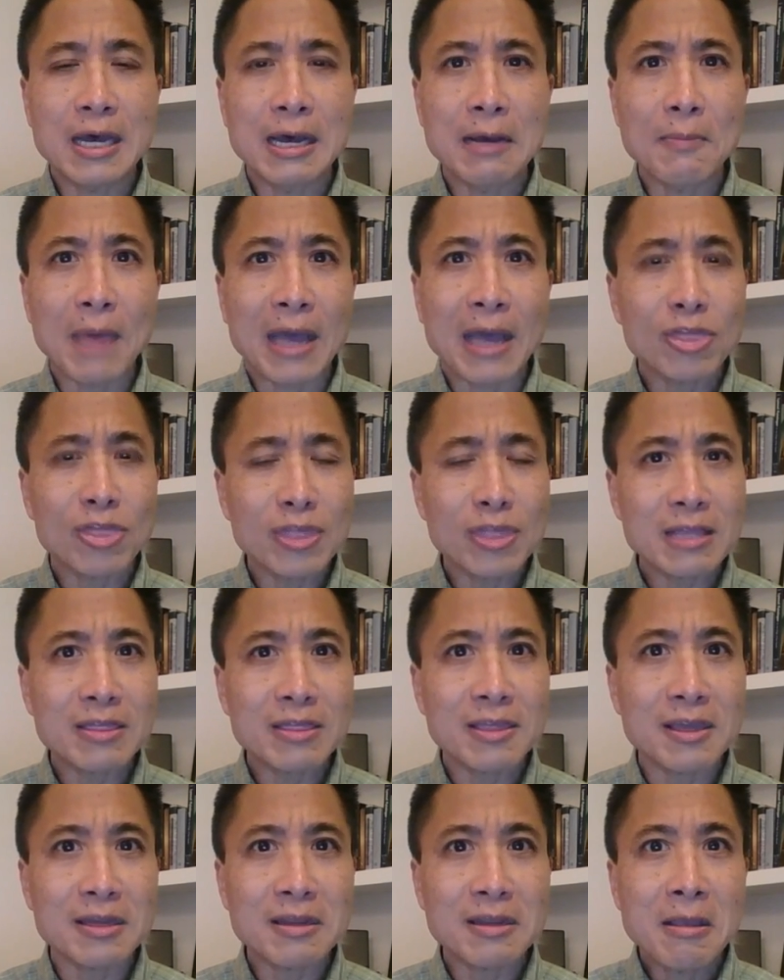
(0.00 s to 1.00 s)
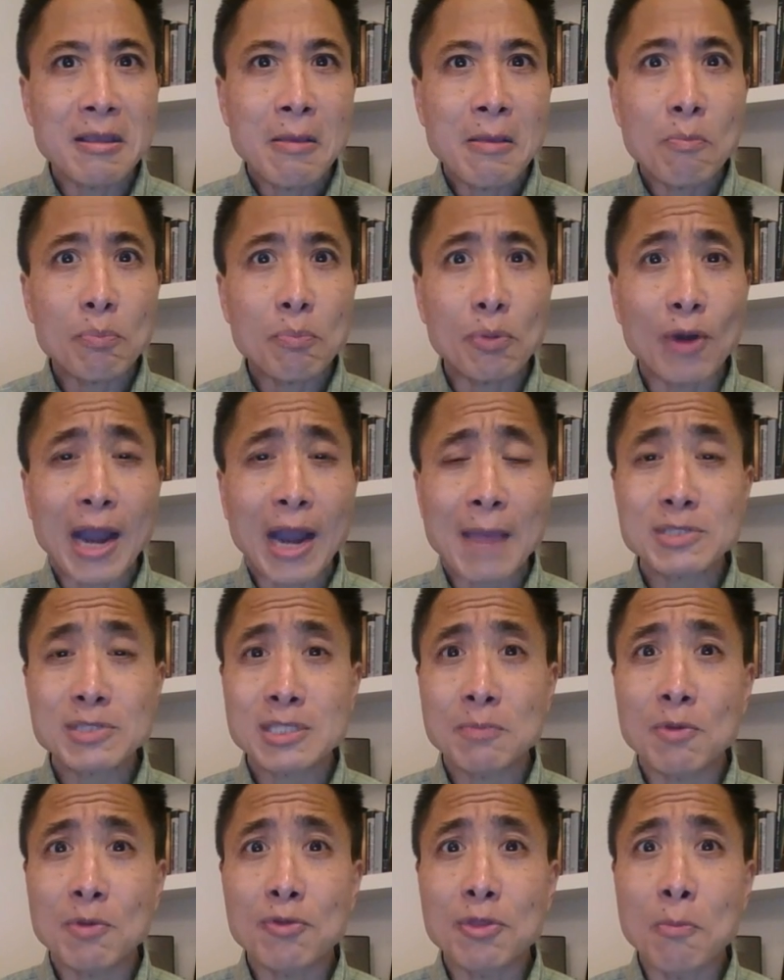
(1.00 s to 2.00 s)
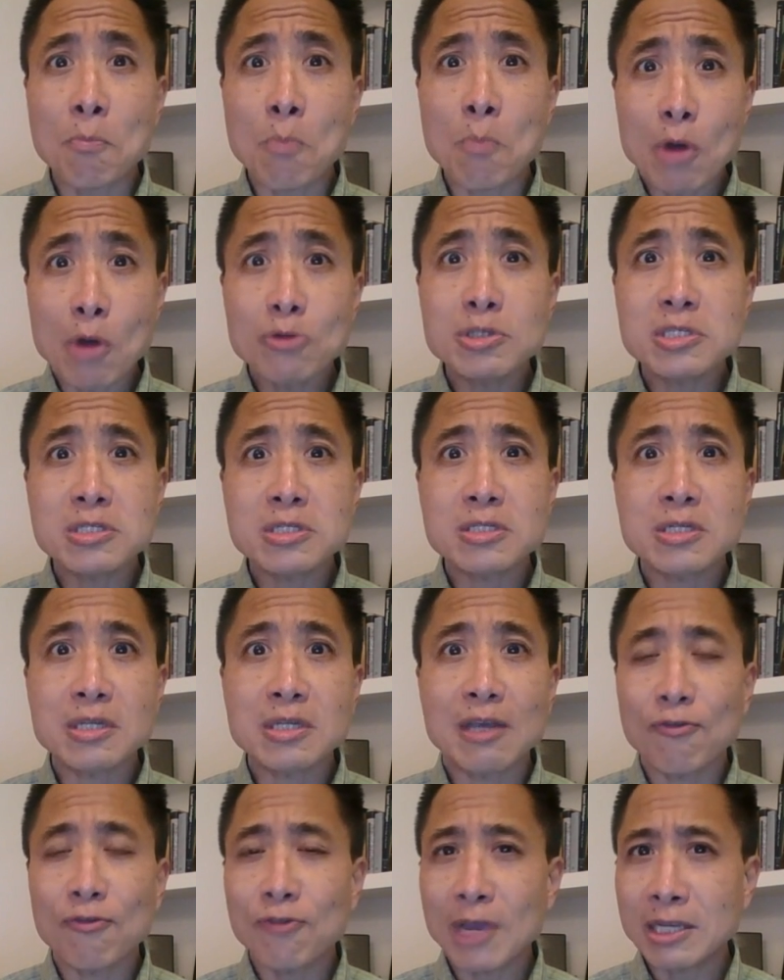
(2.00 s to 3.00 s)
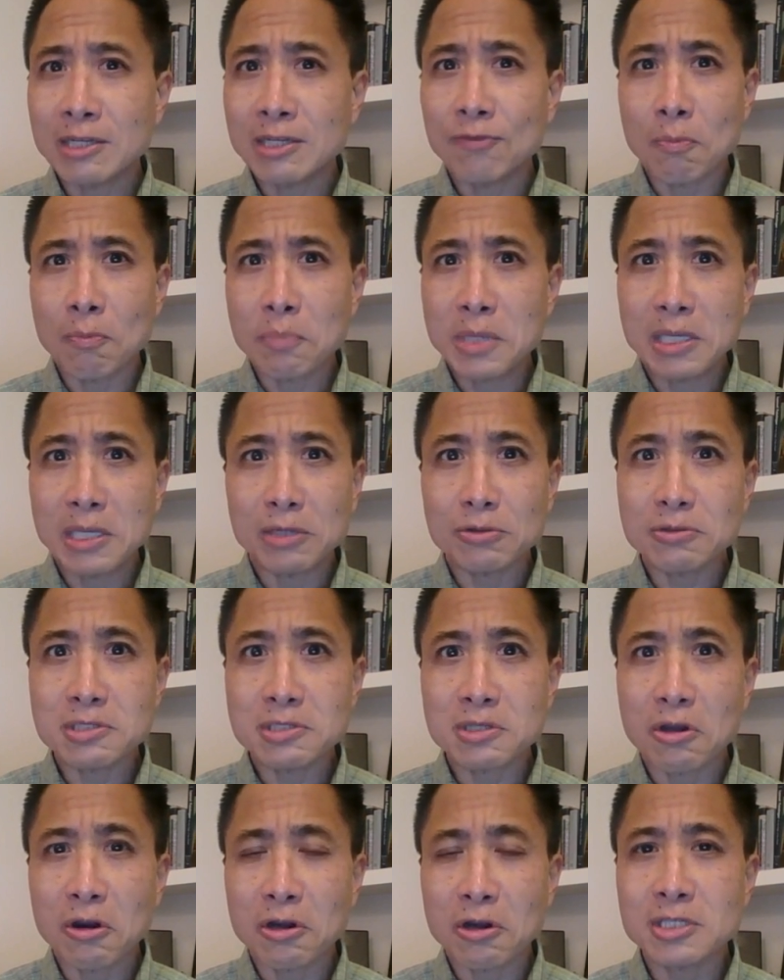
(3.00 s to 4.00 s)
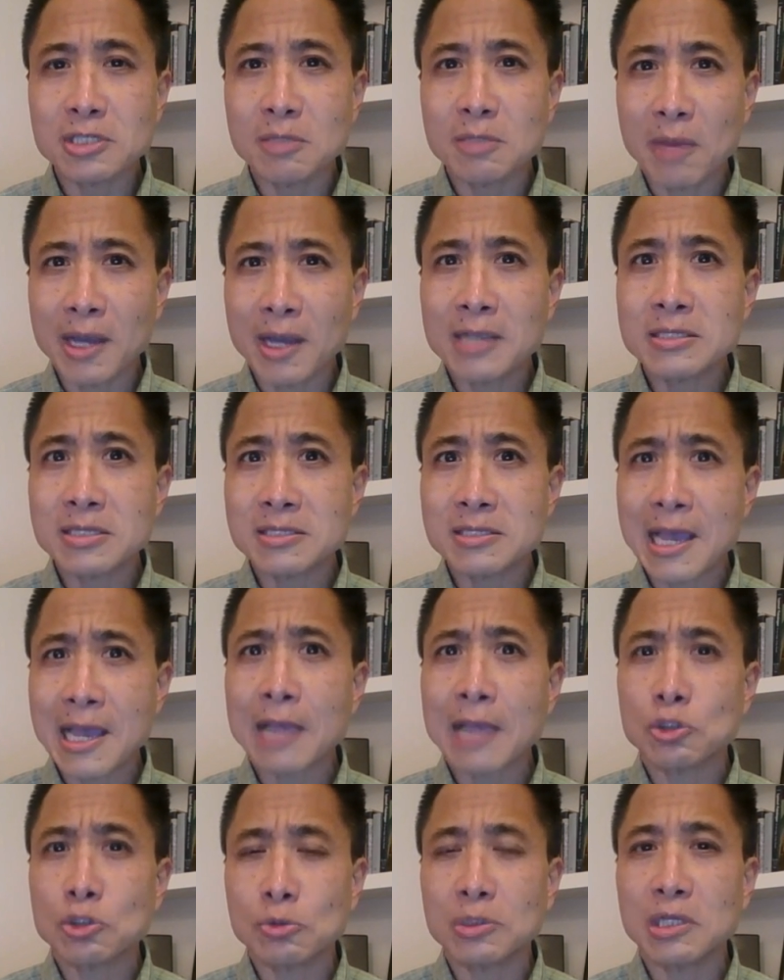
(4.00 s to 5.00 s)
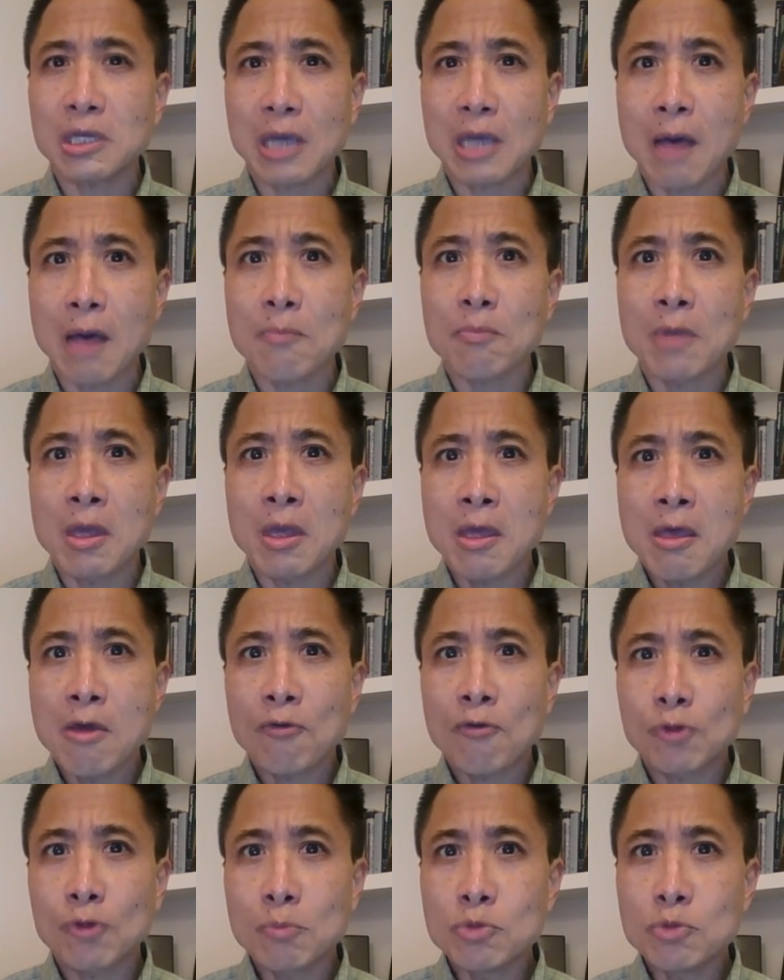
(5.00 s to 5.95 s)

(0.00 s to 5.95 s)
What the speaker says: I think that perhaps some of the most effective appeals to hearts and minds has actually come from